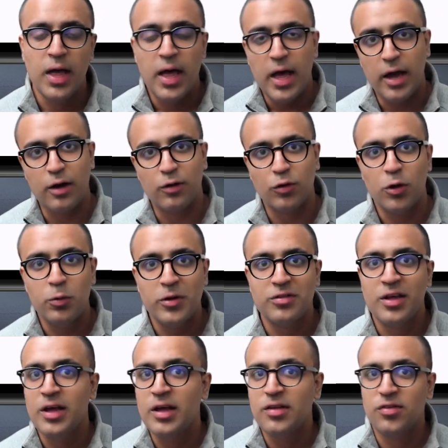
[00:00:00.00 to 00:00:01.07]
And as always,
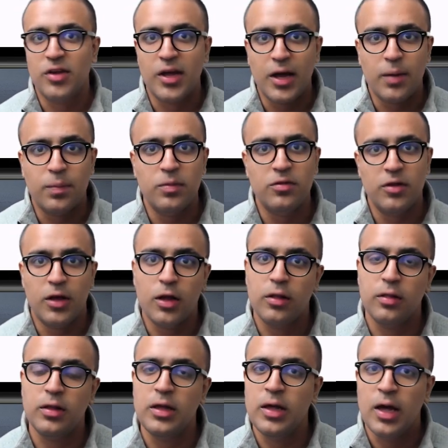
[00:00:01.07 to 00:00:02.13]
stay happy, stay
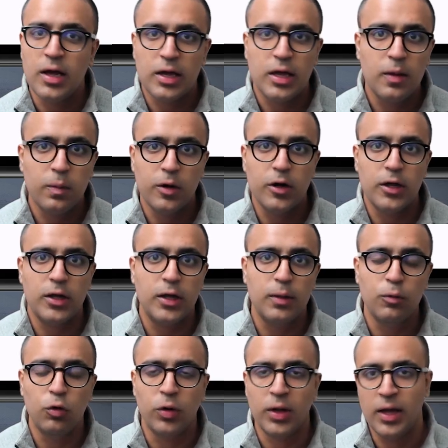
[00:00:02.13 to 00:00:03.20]
healthy, keep learning, keep
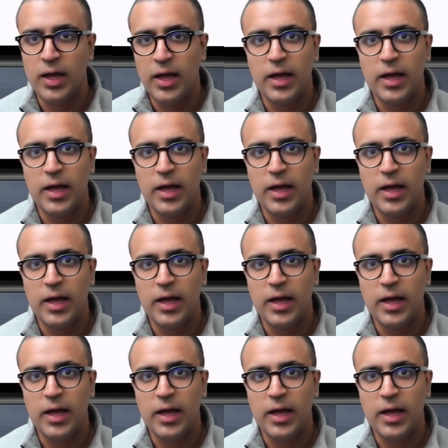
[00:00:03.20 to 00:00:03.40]
growing,